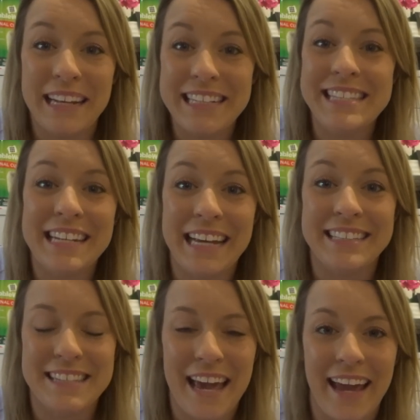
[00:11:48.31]
it is the
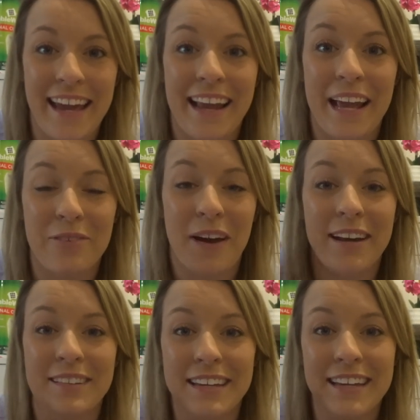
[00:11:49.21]
next day and I
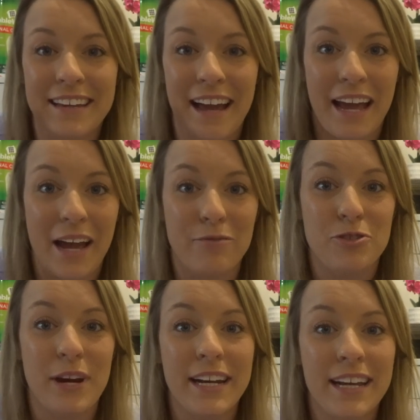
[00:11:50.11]
finally, I have
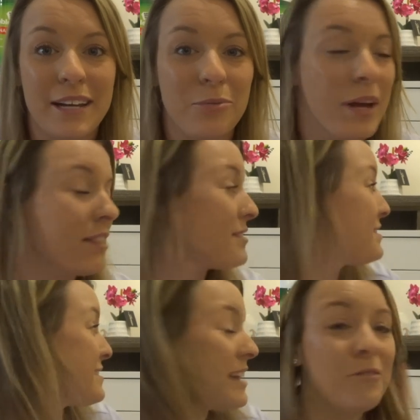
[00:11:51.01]
traded with
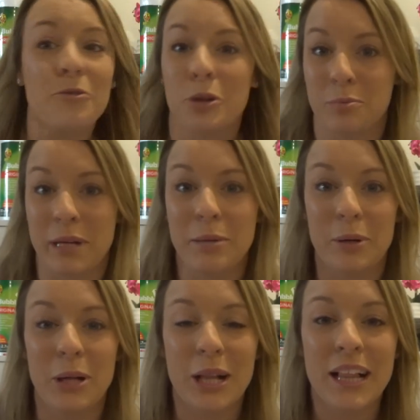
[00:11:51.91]
several
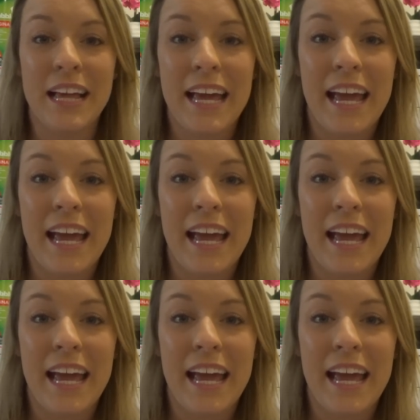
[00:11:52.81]
people